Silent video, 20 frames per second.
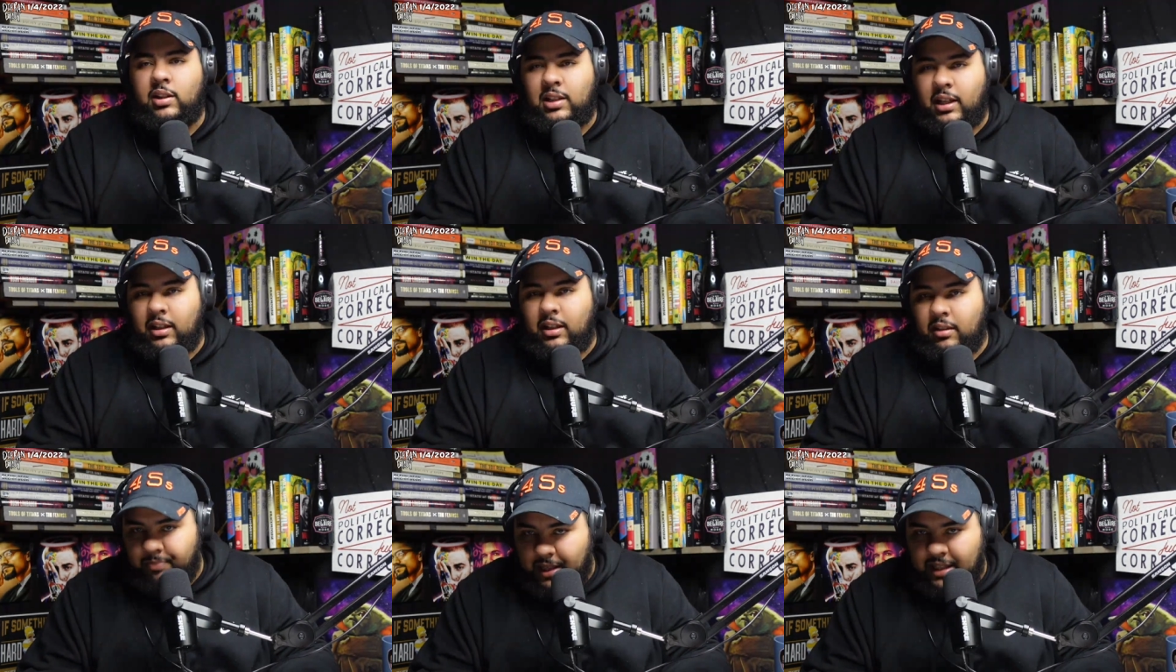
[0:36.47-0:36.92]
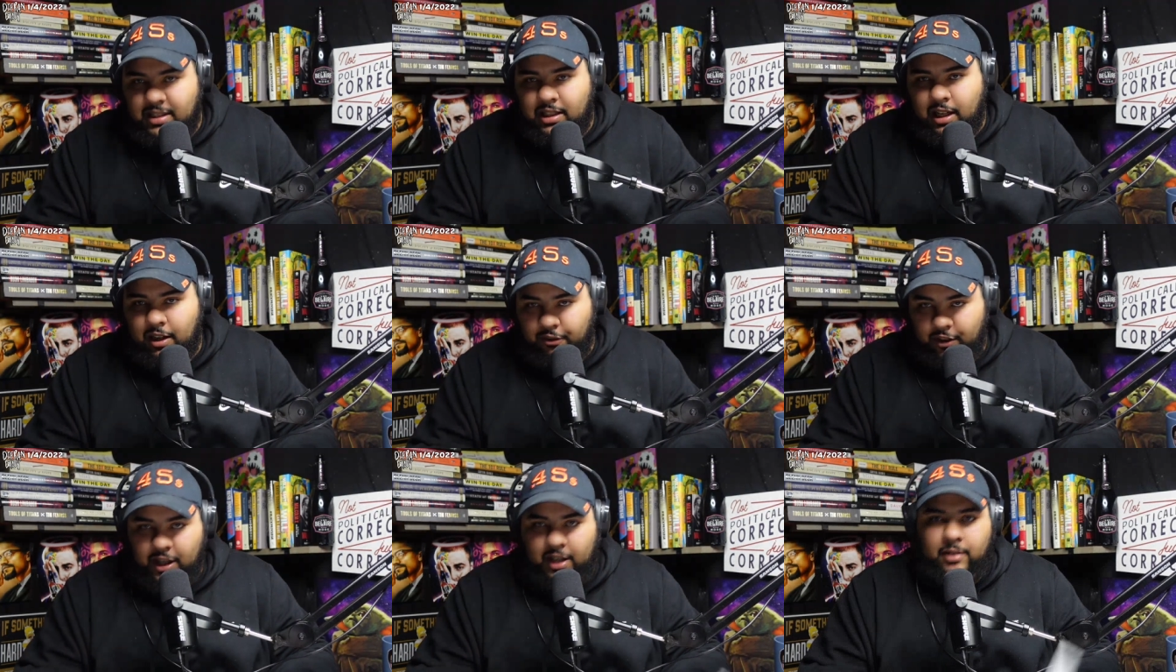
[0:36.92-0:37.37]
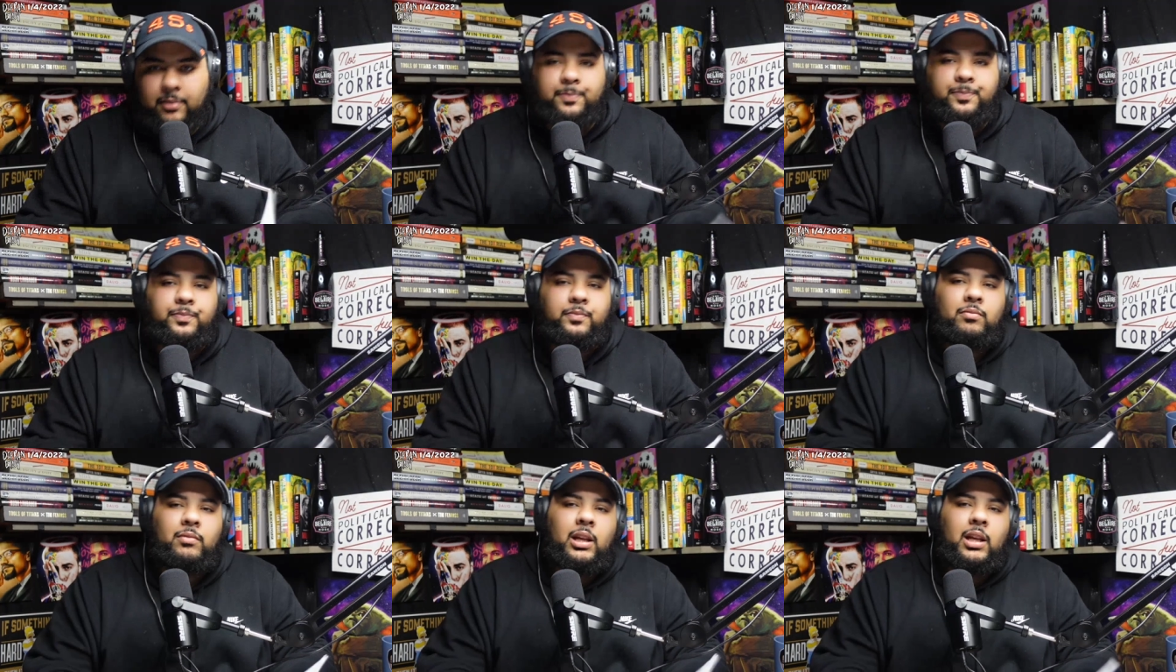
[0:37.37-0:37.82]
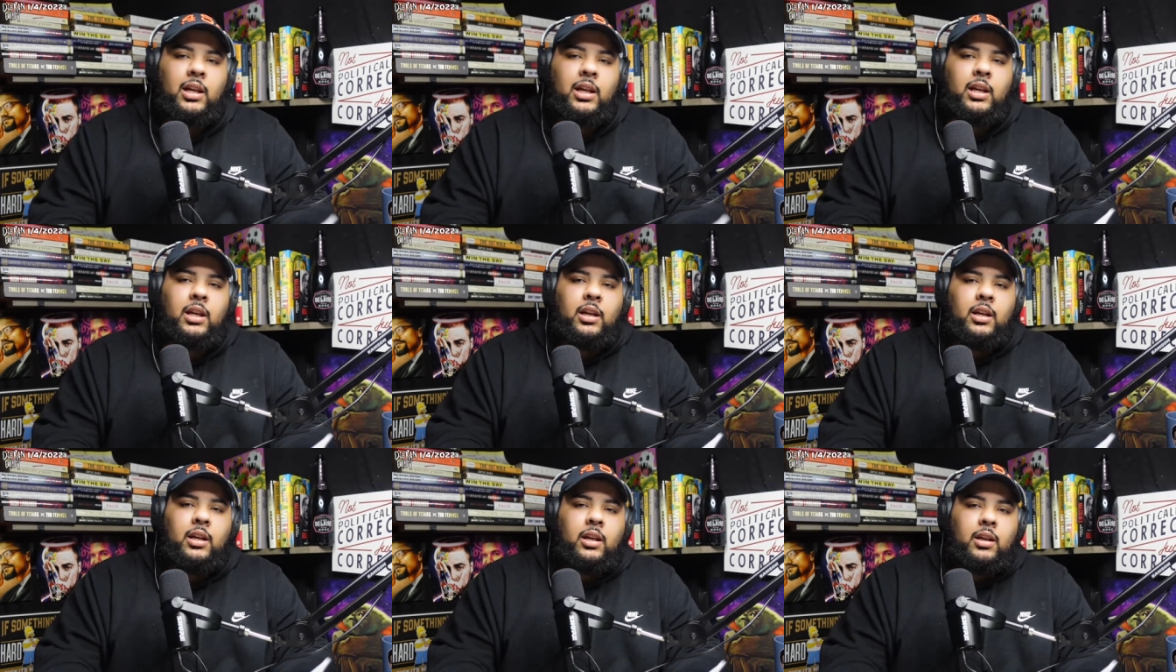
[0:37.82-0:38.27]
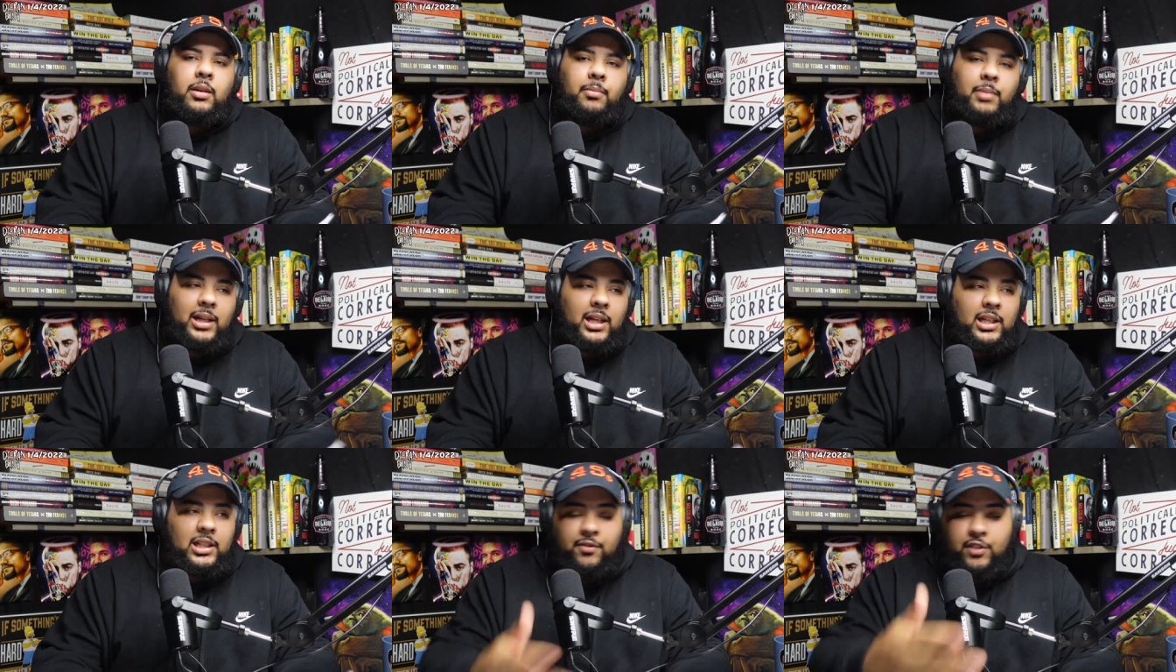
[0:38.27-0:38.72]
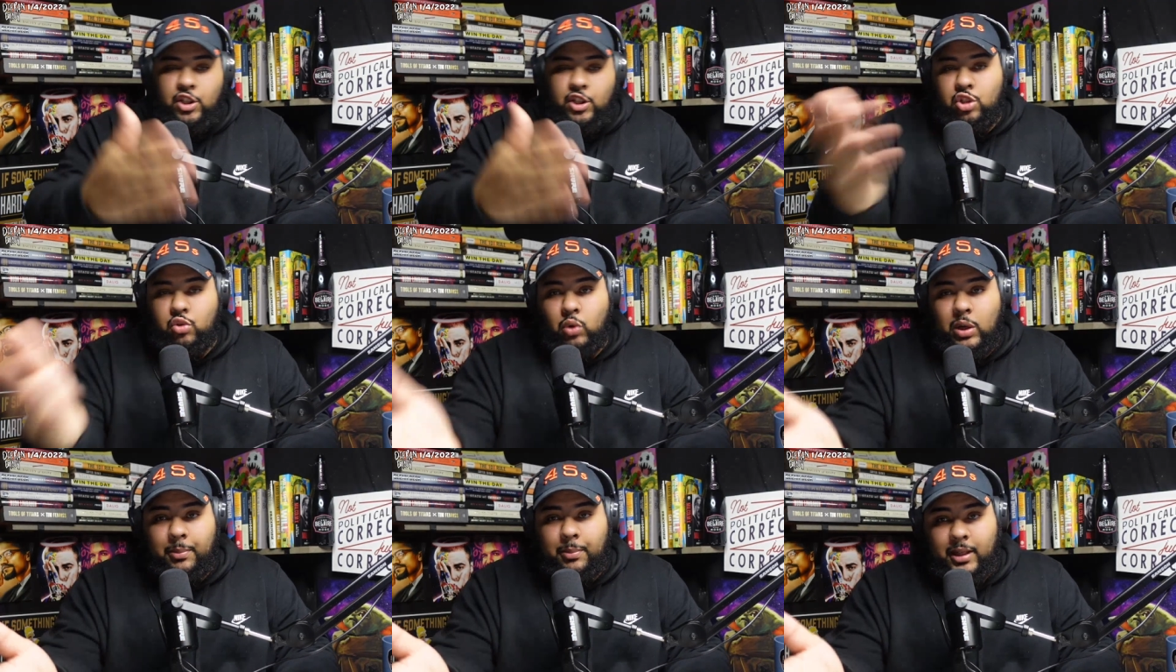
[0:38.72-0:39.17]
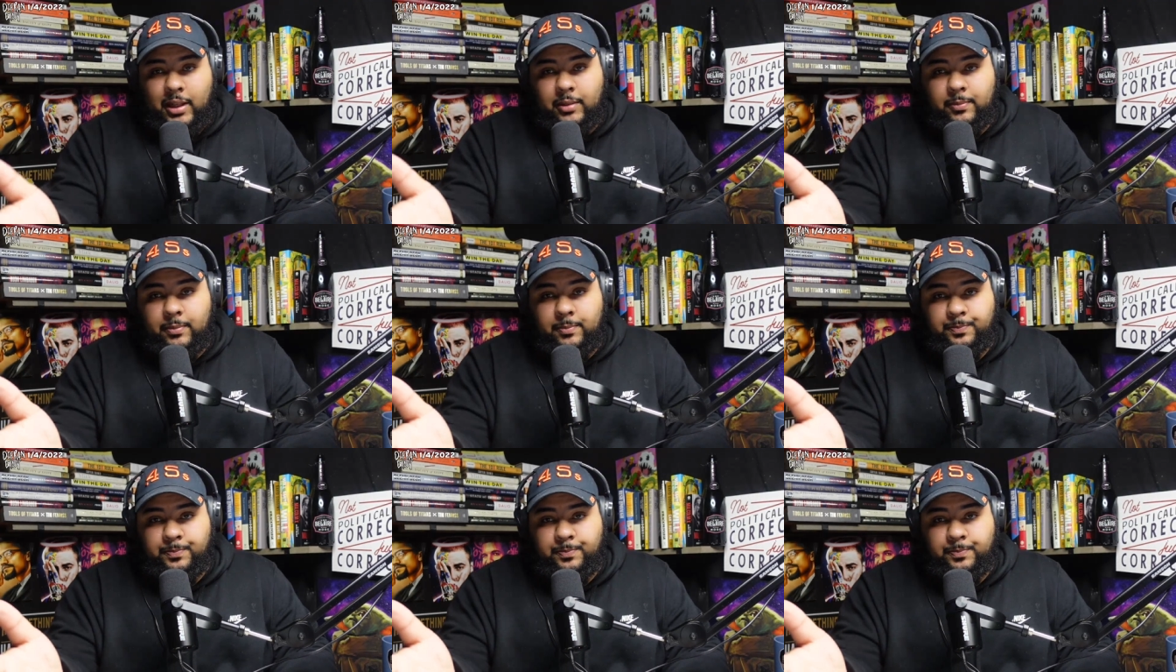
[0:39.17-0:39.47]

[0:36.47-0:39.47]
Like, that's not fair. Because if you're swimming